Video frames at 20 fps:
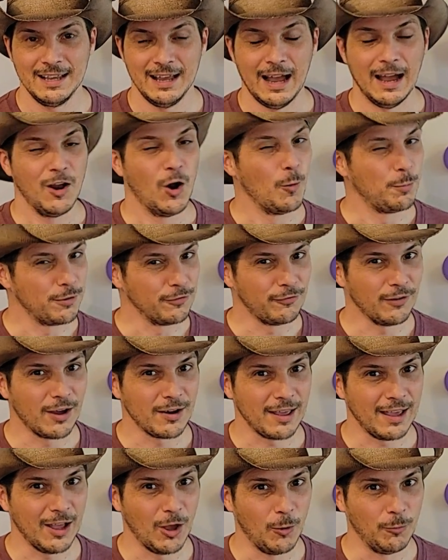I hope you
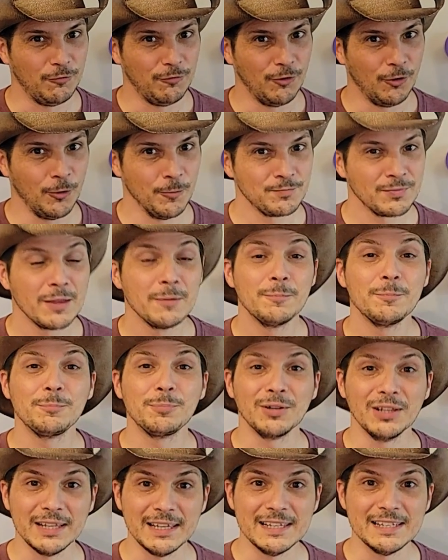found it helpful.
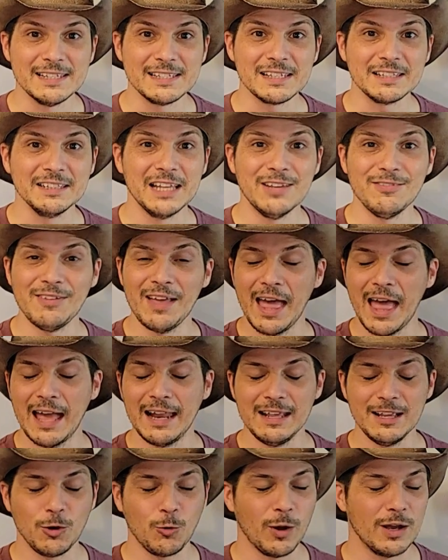Please leave
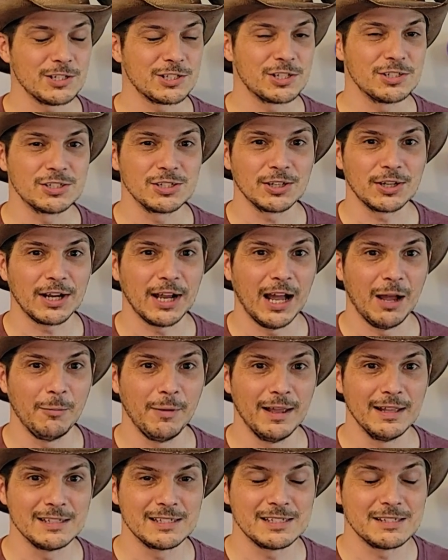any questions or
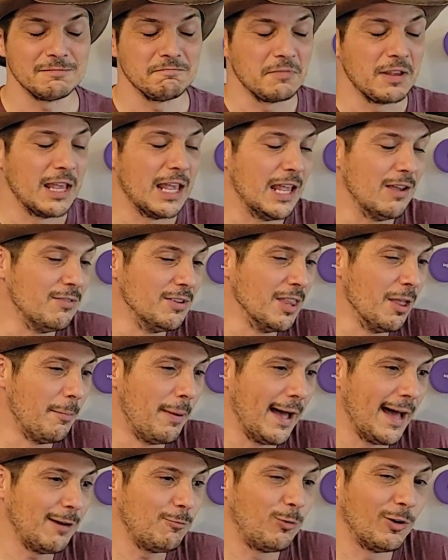comments, even the
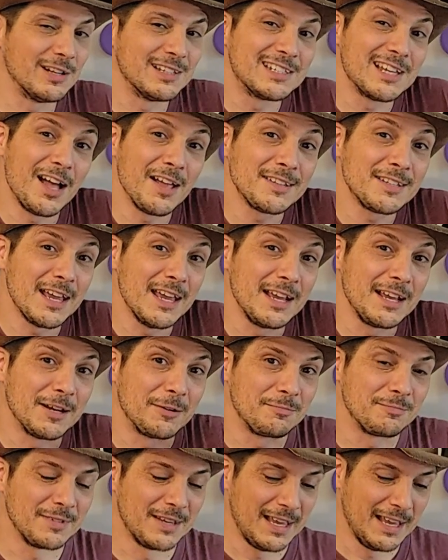bad ones, I'll take
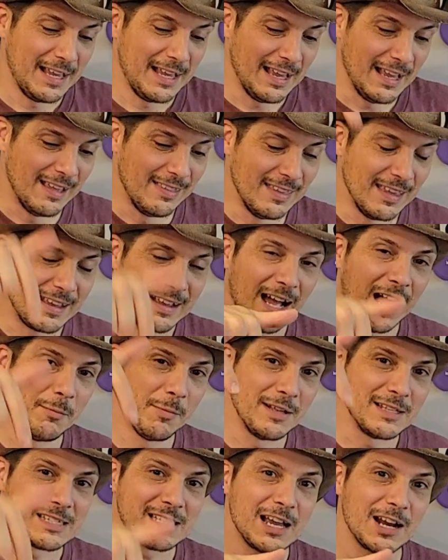them, in the
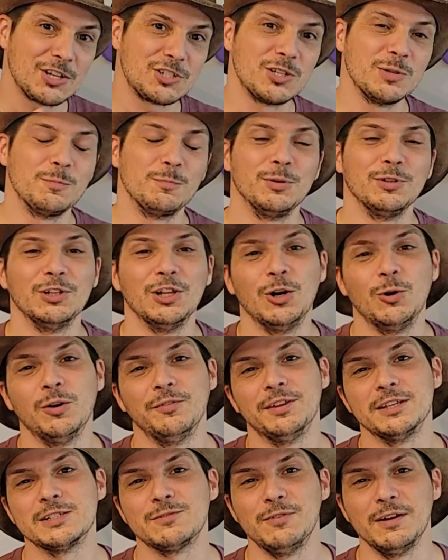comment section below
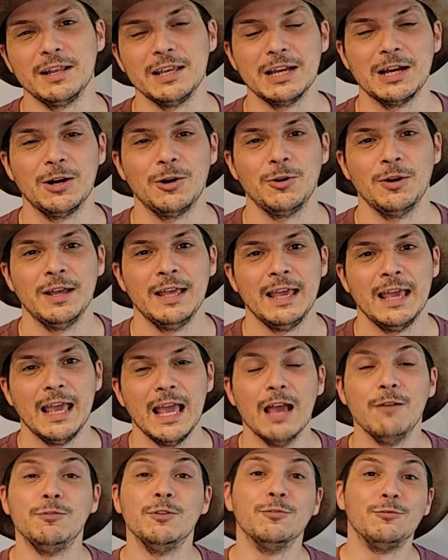of this video.
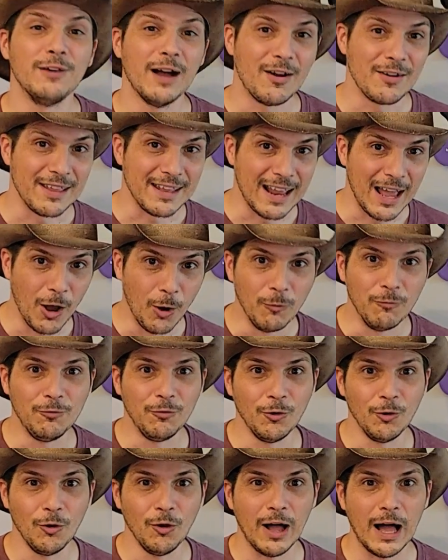If you found it
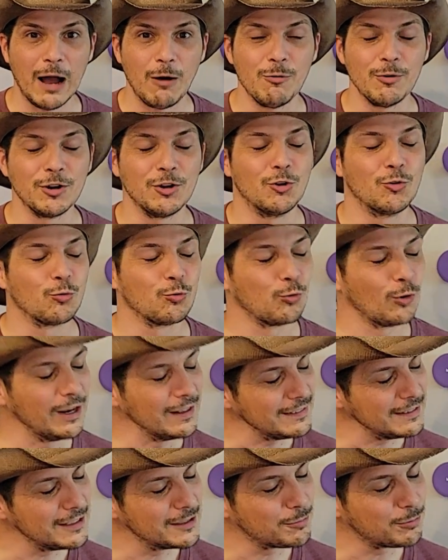helpful, I would
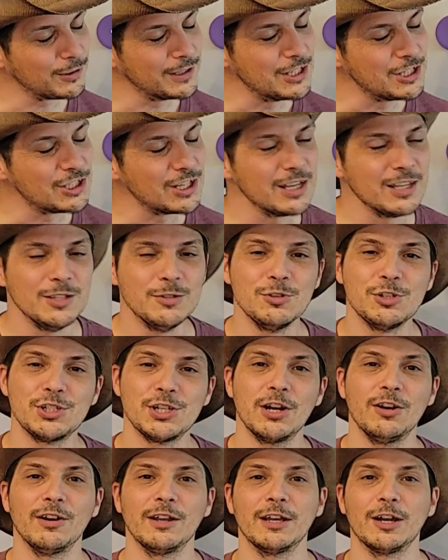greatly appreciate you
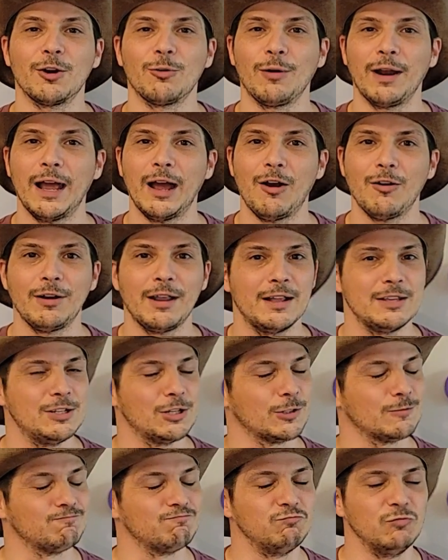sharing it around on
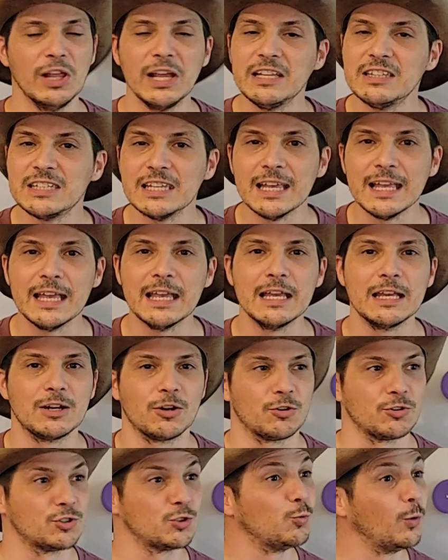your
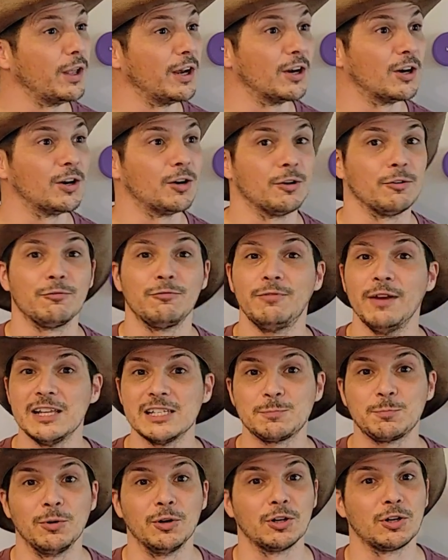LinkedIn or Twitter or
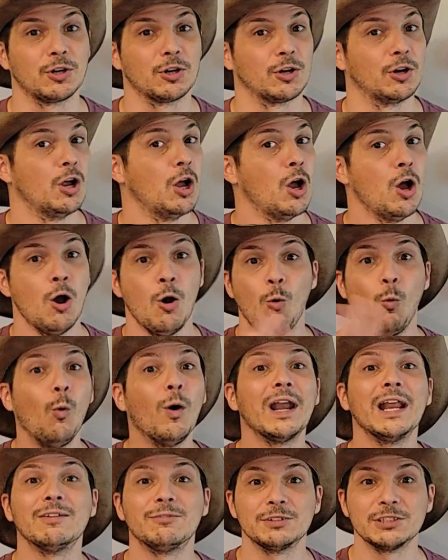Facebook or
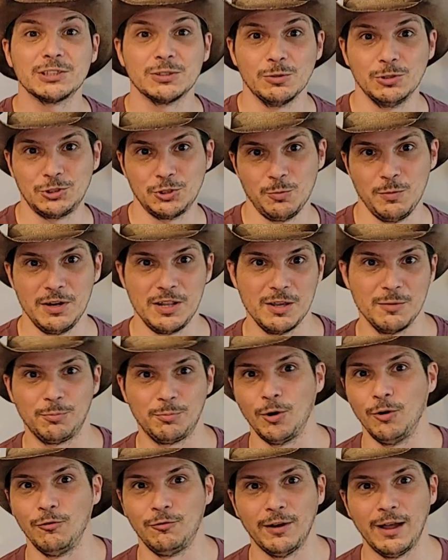whatever social media
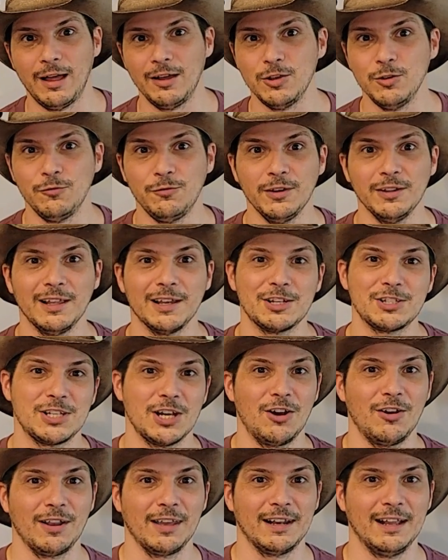profile you feel like
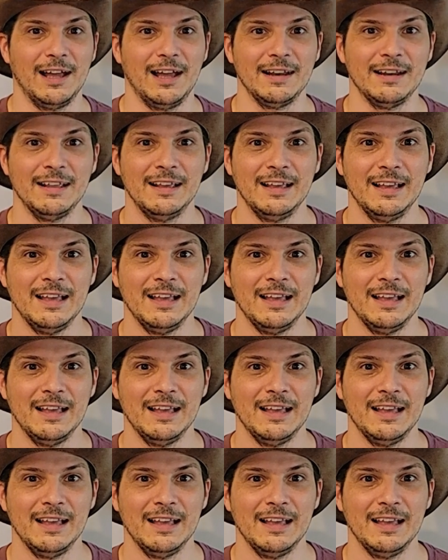sharing it on.